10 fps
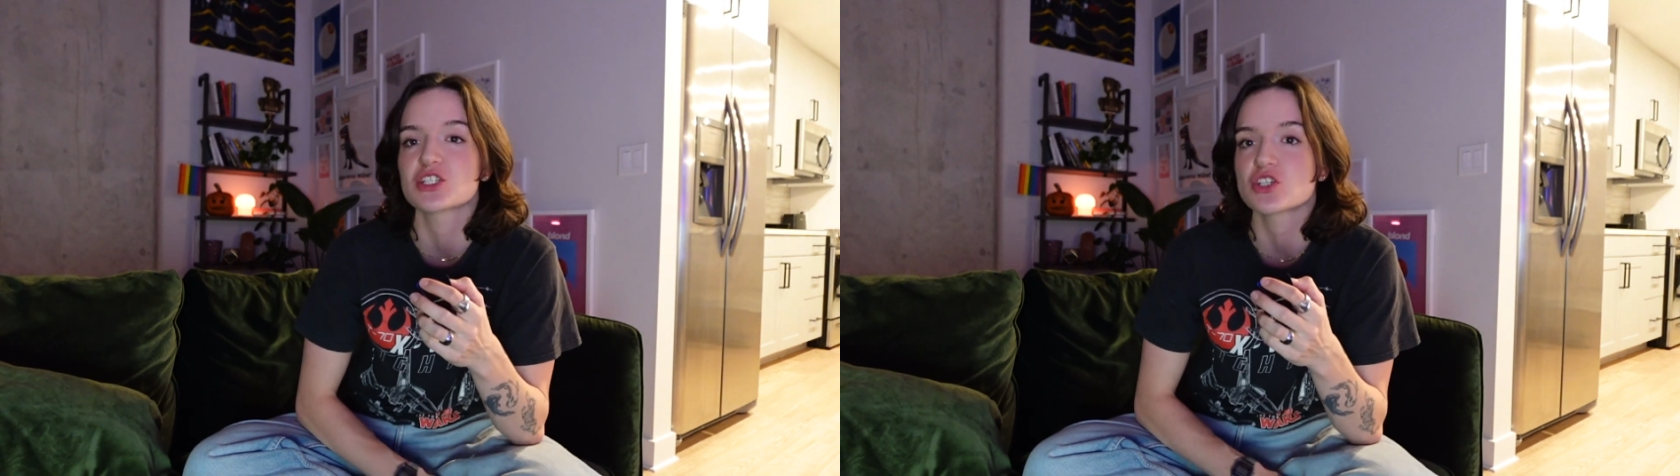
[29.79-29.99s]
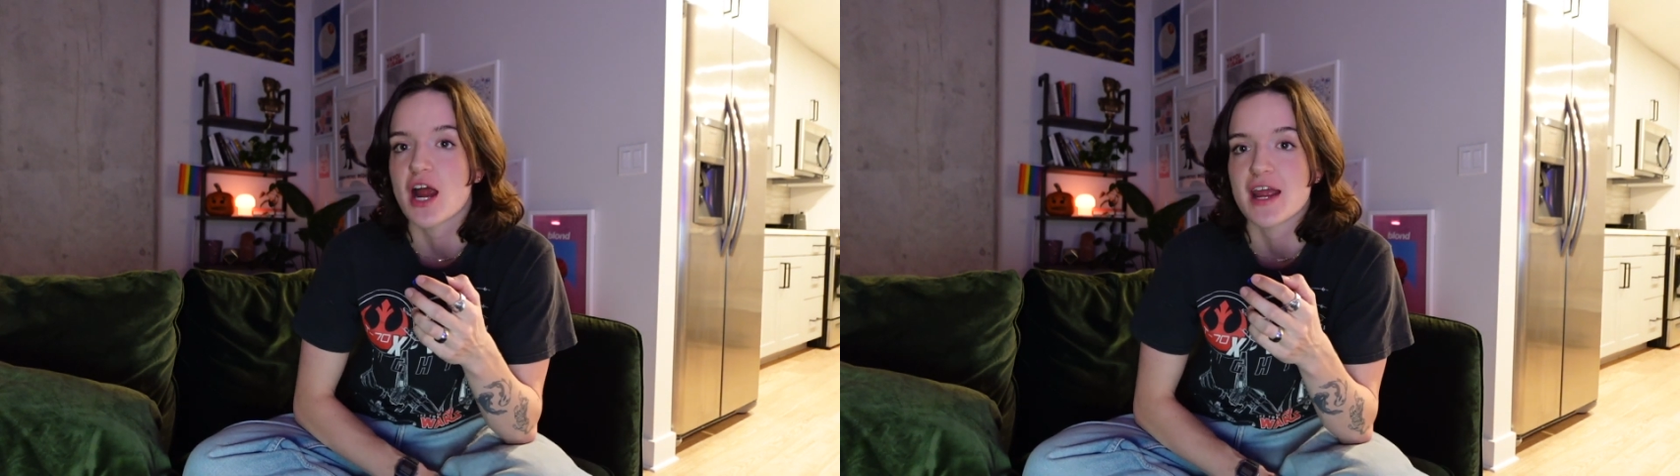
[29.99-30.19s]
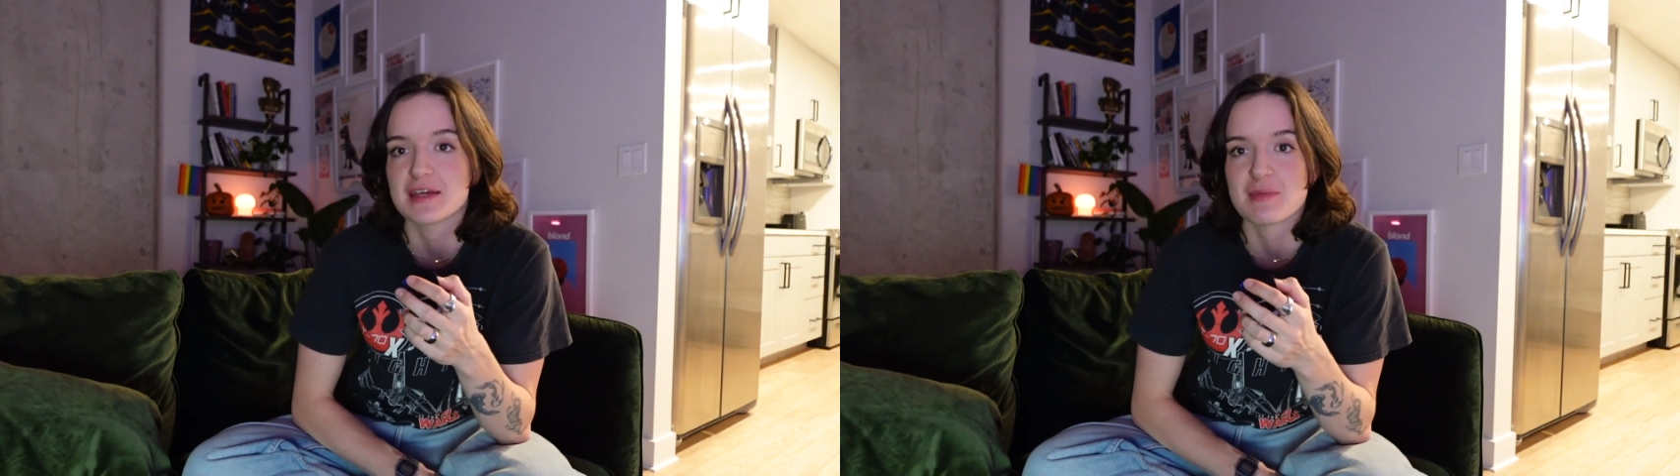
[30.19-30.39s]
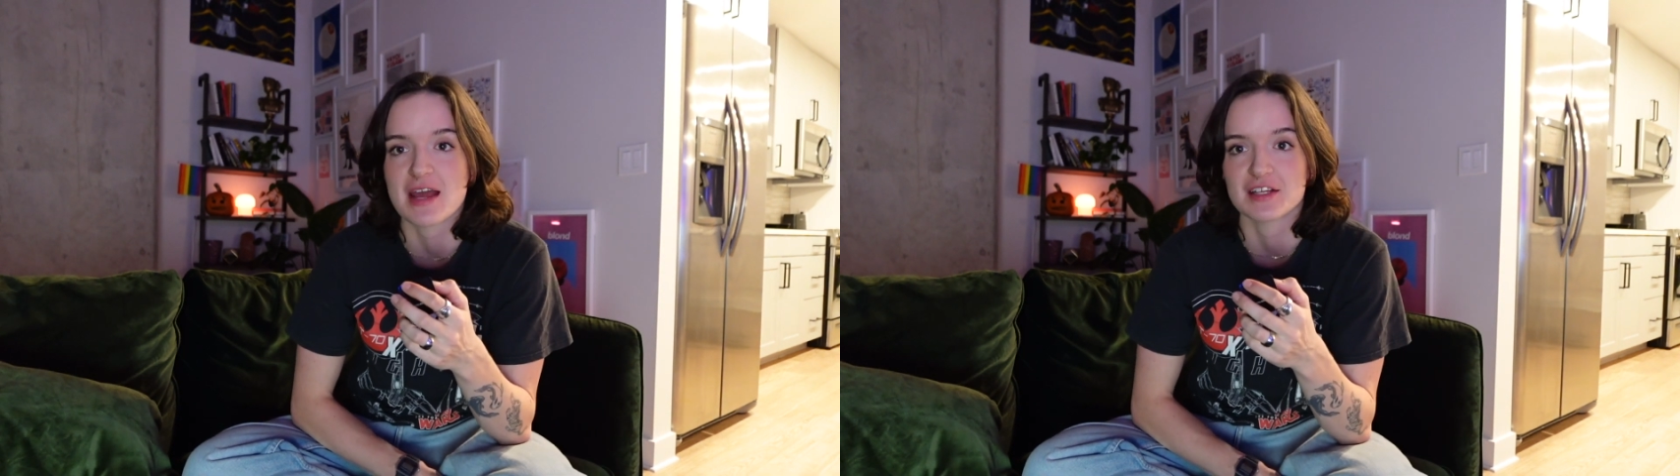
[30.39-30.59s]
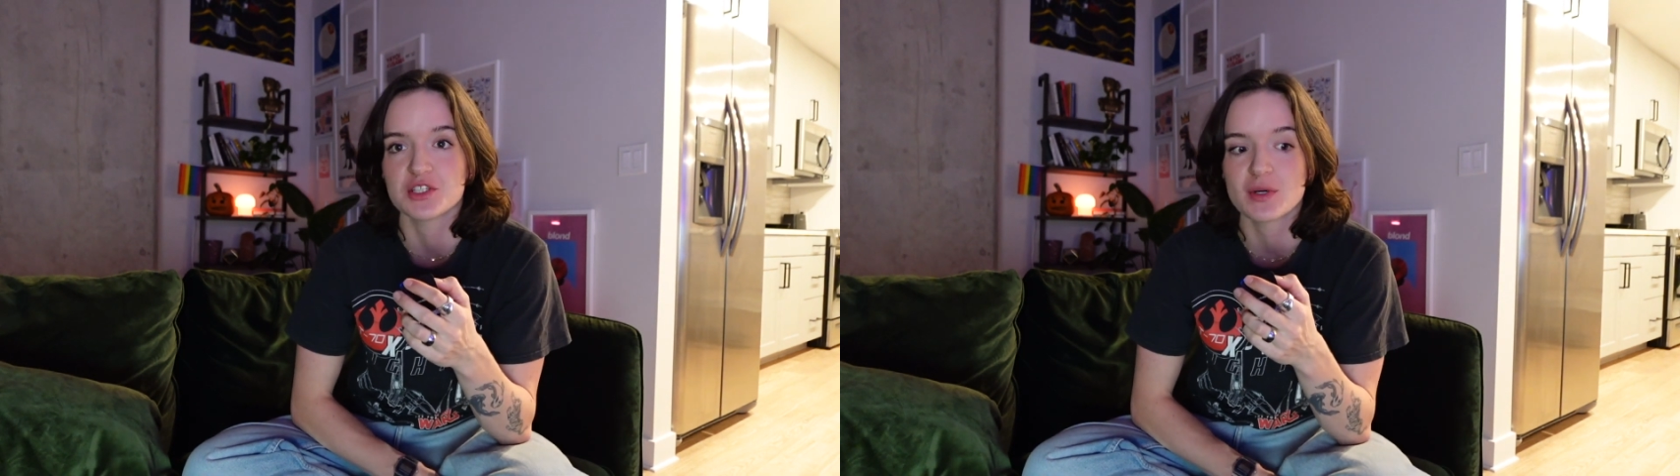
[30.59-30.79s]
try and get
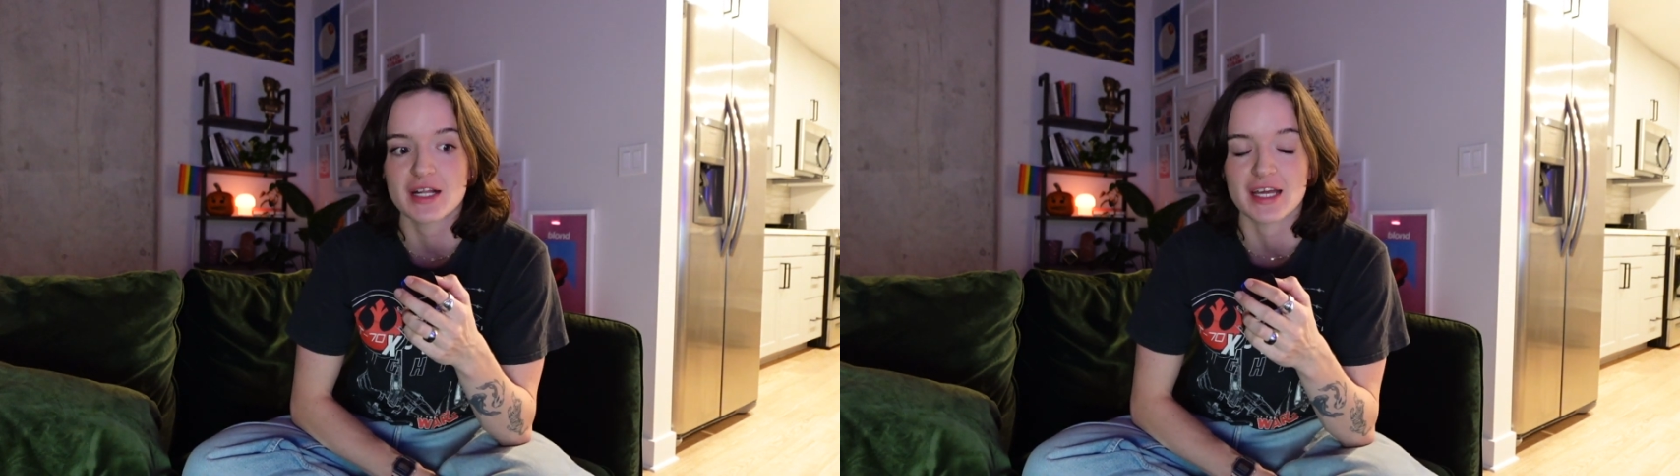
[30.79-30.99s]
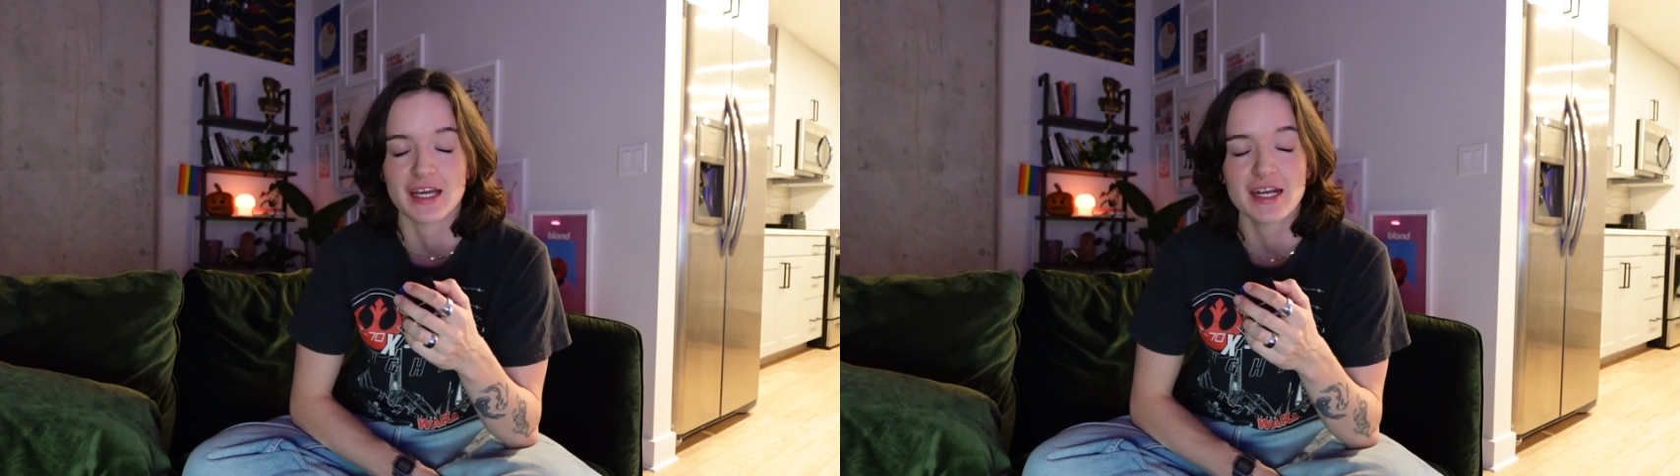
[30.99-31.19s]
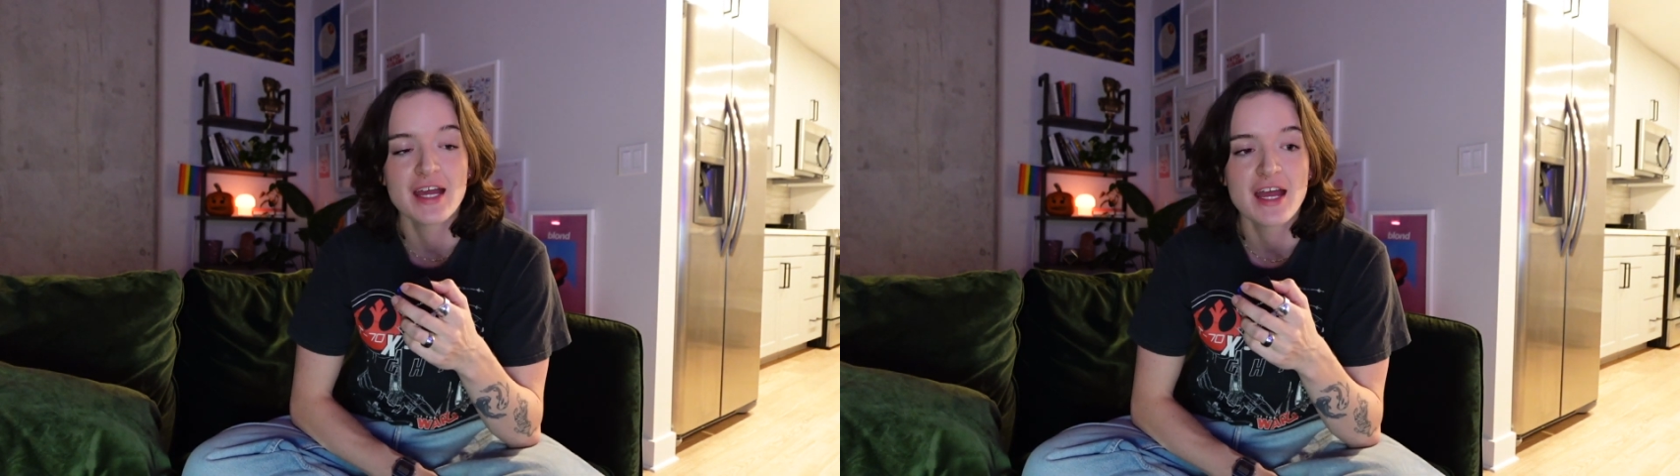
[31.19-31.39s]
back into it again.